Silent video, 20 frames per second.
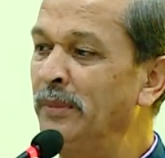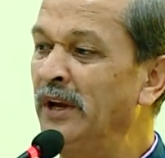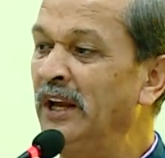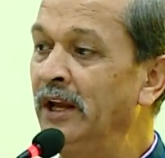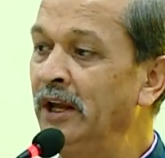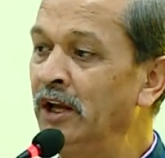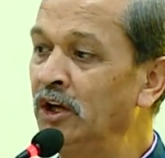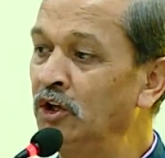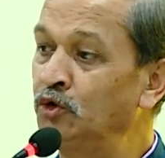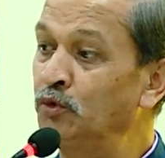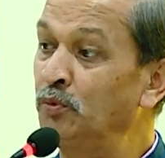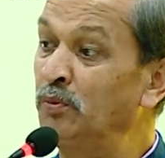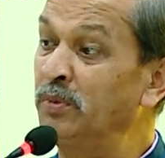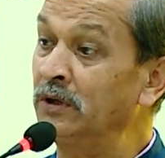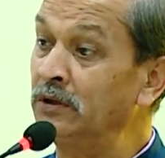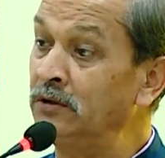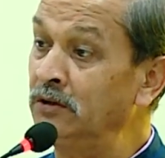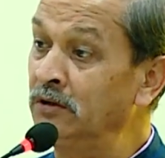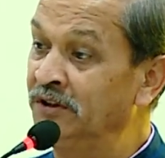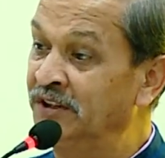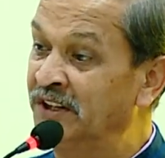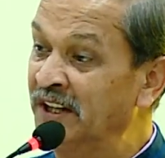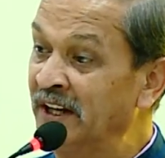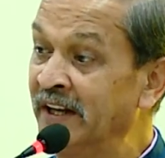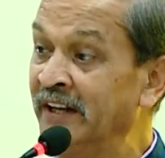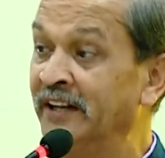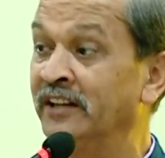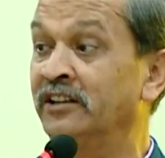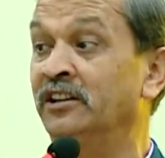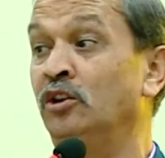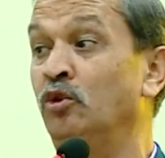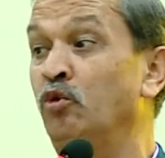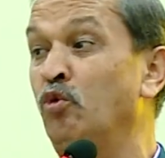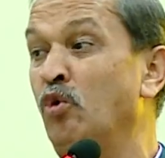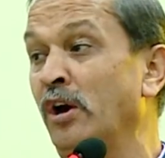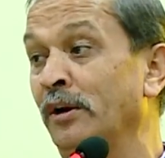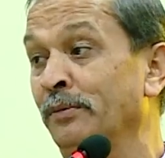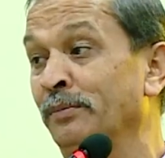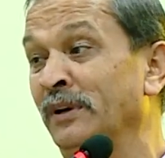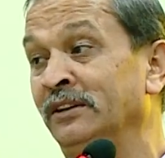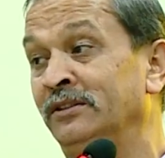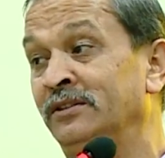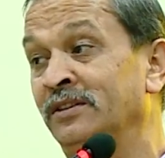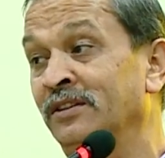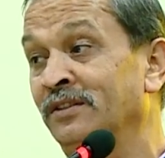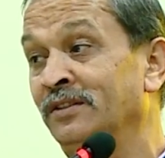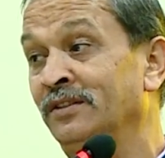as per their requirement.